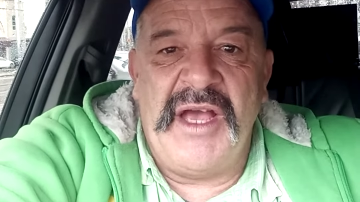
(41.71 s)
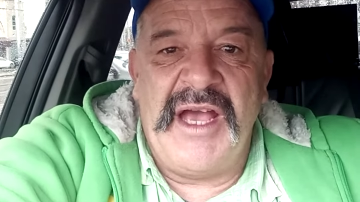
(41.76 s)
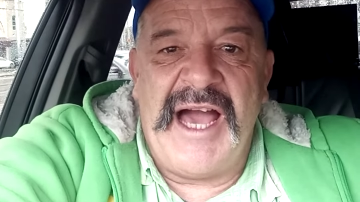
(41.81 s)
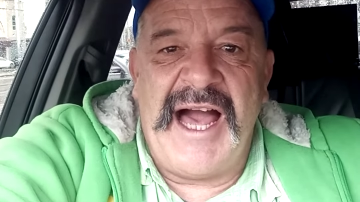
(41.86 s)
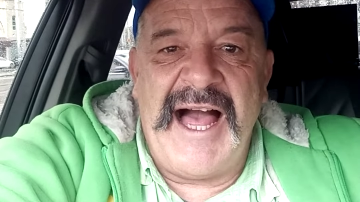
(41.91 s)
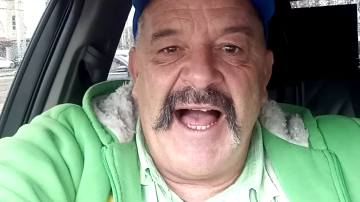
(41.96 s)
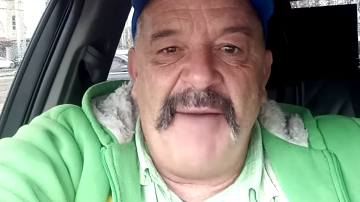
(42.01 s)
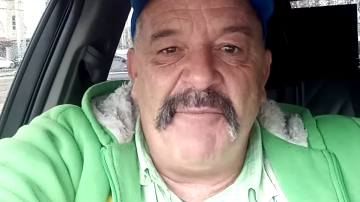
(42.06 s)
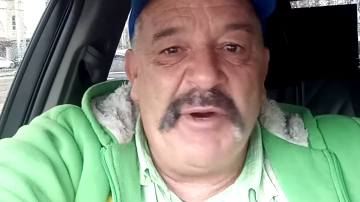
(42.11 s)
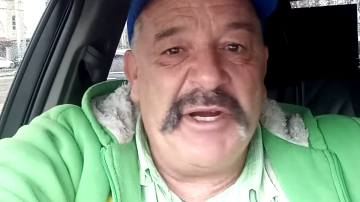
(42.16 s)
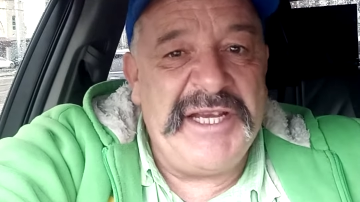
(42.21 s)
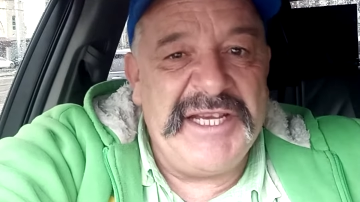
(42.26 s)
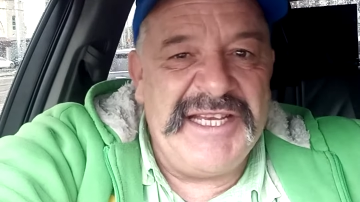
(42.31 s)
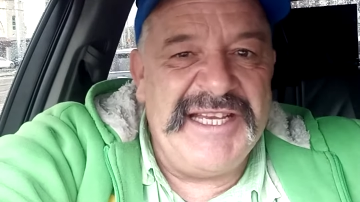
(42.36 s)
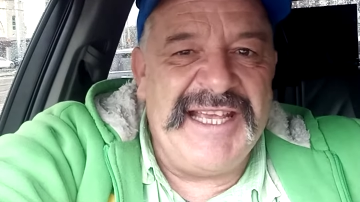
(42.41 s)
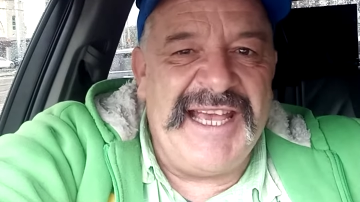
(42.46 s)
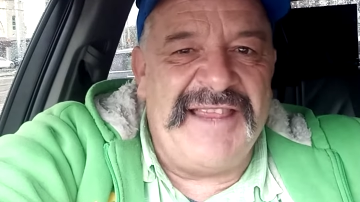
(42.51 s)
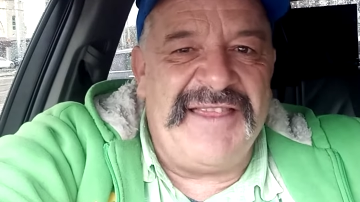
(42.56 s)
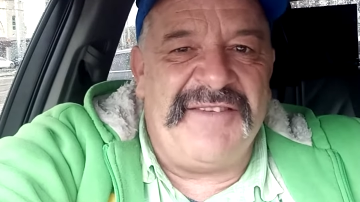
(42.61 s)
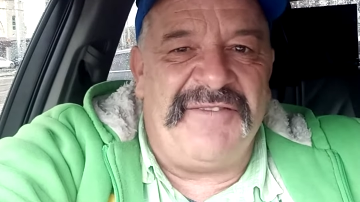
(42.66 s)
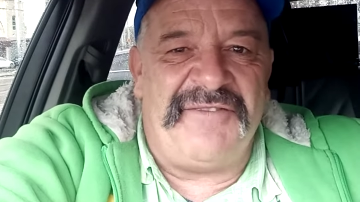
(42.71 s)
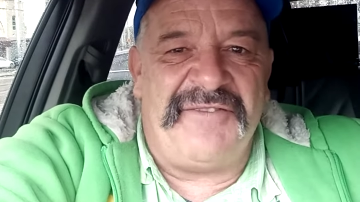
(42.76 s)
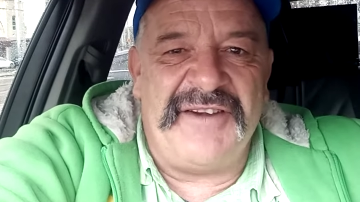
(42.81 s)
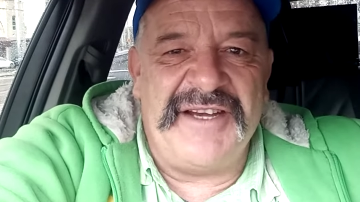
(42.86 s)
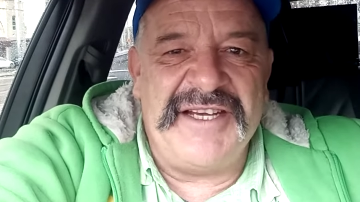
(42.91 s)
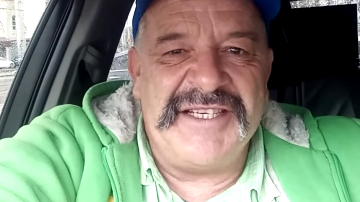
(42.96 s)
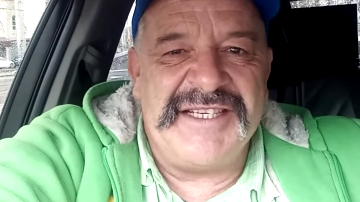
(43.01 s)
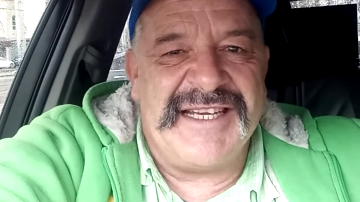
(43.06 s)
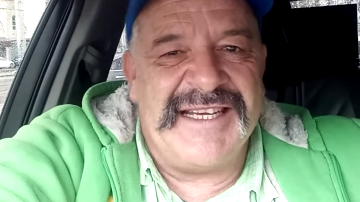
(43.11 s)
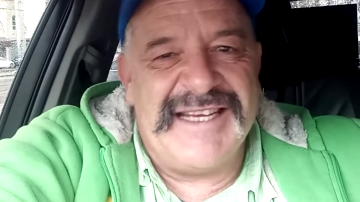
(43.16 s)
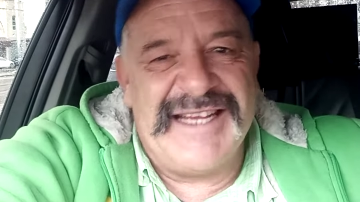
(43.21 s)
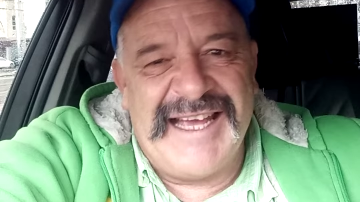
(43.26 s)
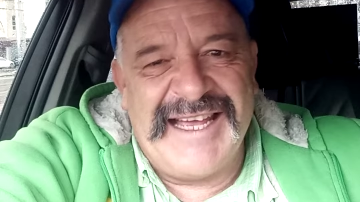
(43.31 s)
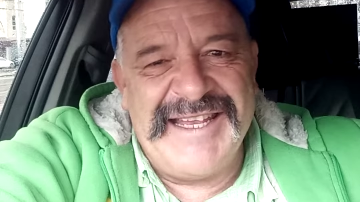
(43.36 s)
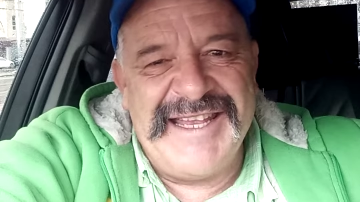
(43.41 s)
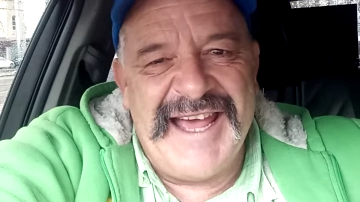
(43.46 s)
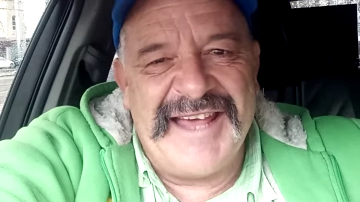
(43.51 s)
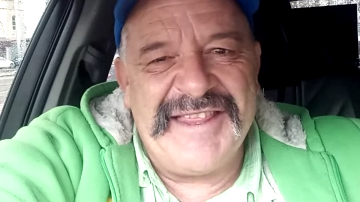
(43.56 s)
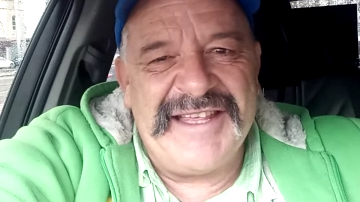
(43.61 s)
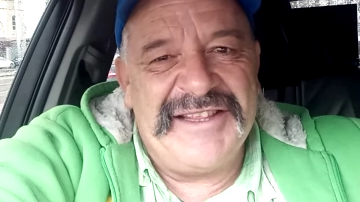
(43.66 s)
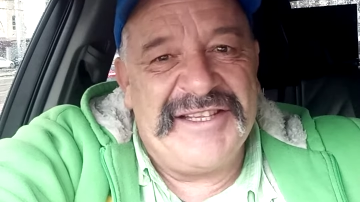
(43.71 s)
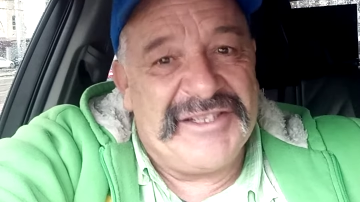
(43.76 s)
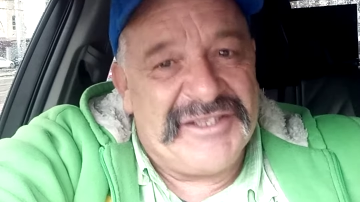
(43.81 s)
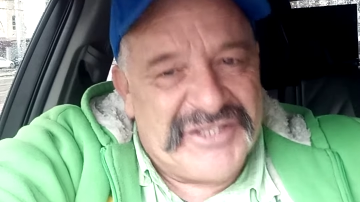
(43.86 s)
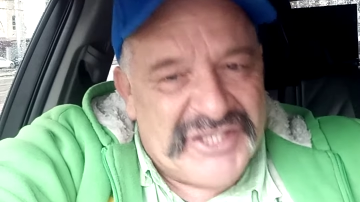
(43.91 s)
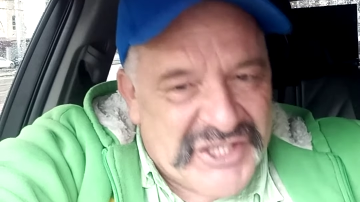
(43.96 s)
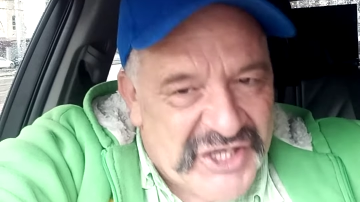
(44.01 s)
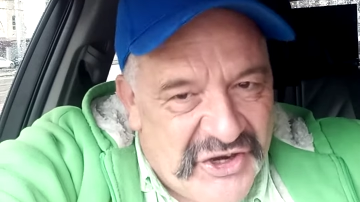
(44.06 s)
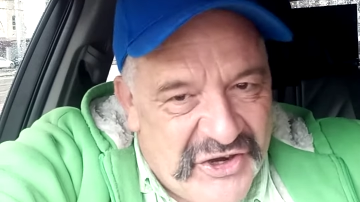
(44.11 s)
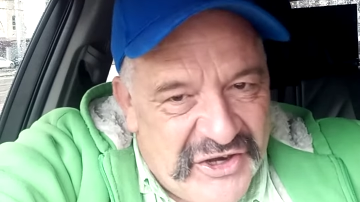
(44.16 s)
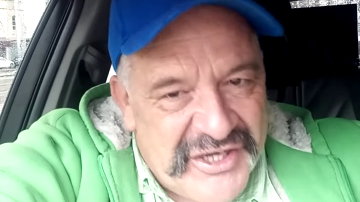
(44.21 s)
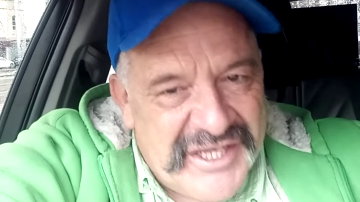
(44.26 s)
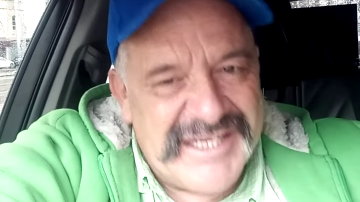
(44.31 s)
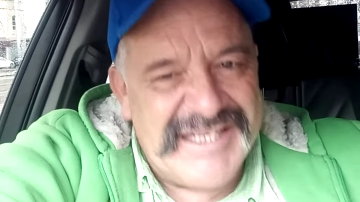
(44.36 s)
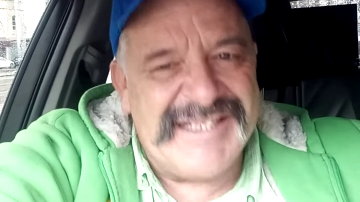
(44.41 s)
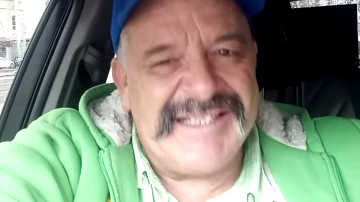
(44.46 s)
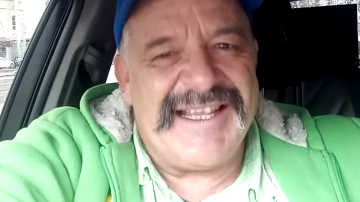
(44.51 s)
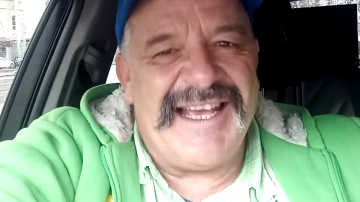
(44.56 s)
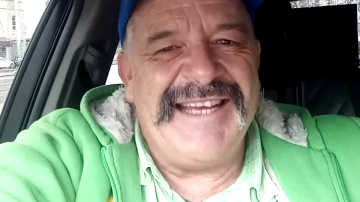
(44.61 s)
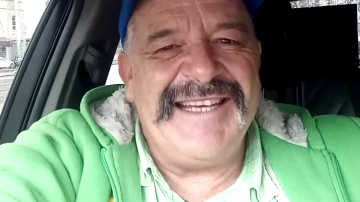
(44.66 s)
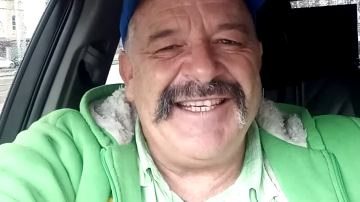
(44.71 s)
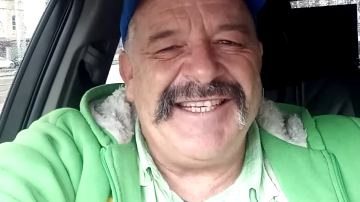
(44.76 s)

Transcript: Um, we didn't get the fridge. another little Chinese lady.